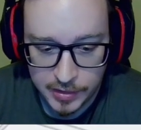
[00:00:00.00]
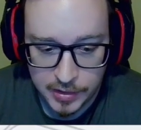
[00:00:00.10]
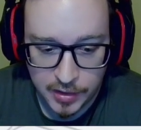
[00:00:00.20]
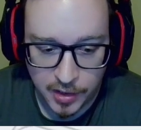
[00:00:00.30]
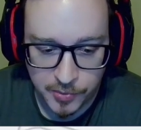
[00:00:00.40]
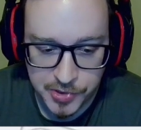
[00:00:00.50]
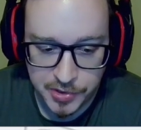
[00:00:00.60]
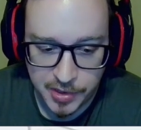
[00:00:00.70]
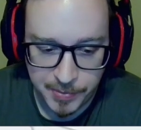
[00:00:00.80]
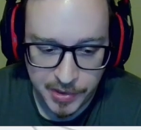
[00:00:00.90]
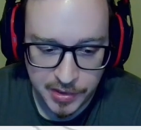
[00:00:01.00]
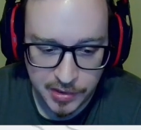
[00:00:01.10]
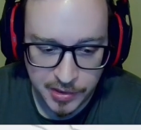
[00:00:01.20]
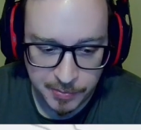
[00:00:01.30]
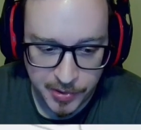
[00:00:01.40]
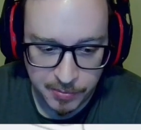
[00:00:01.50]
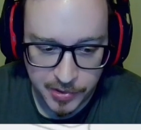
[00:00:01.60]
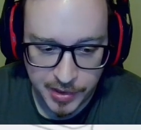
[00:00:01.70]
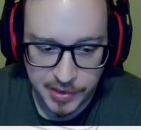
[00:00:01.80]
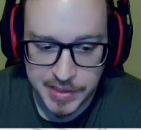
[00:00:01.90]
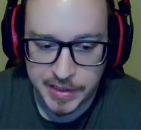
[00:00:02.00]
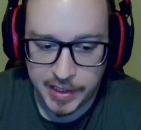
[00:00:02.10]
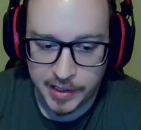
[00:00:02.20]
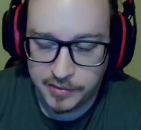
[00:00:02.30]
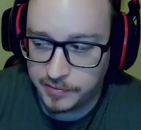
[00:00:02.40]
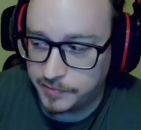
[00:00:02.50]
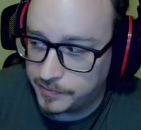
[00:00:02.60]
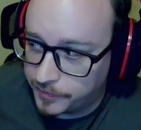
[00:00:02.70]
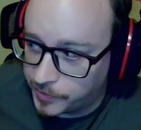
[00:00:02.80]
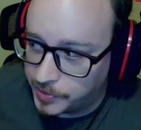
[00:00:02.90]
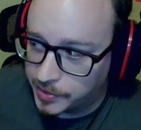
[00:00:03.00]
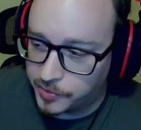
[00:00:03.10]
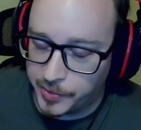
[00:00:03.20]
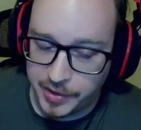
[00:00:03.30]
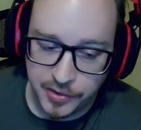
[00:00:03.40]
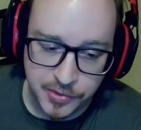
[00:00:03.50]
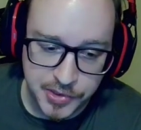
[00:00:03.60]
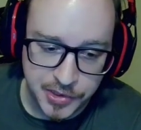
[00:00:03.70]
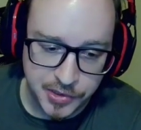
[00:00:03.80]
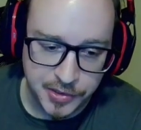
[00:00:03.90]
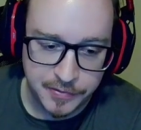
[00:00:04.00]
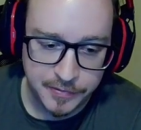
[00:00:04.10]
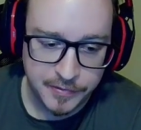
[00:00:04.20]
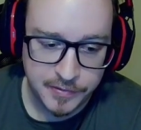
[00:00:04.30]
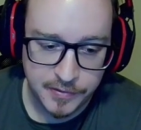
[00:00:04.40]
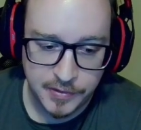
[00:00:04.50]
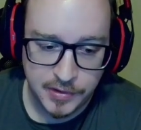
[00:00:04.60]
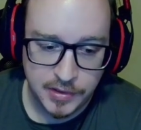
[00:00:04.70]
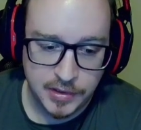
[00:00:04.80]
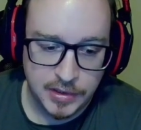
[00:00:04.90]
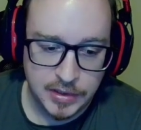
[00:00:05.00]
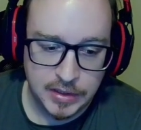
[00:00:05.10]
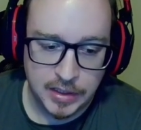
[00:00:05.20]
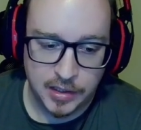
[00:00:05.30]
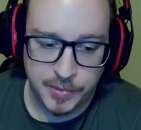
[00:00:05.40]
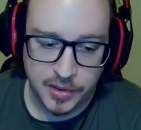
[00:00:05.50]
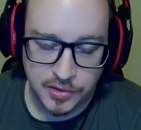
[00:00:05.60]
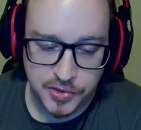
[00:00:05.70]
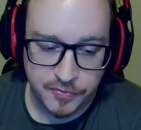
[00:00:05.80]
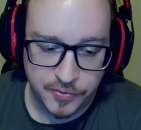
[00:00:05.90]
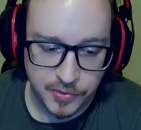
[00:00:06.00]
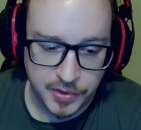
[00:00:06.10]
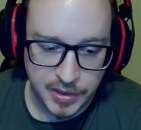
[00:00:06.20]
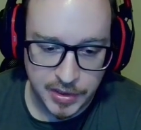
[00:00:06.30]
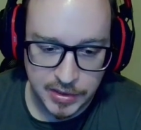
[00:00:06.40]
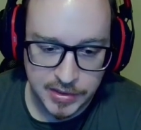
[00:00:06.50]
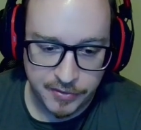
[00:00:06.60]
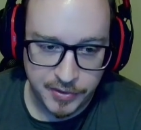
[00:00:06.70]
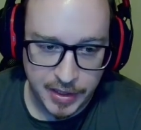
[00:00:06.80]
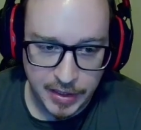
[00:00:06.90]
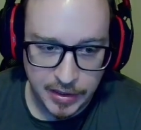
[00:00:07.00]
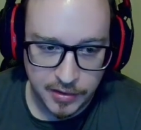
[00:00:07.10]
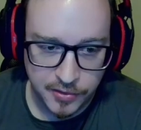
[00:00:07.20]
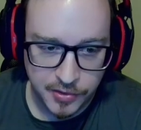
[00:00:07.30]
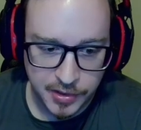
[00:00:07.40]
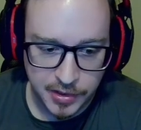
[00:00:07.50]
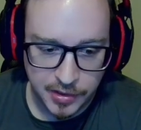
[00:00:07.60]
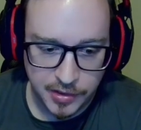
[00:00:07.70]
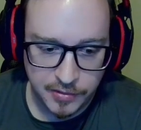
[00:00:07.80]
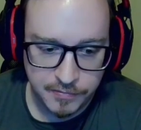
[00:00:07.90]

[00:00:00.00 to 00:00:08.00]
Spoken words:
We're still not being dealt any playable hands yet. Fold the queen deuce here. I'm going to also fold the 7-8 under the gun.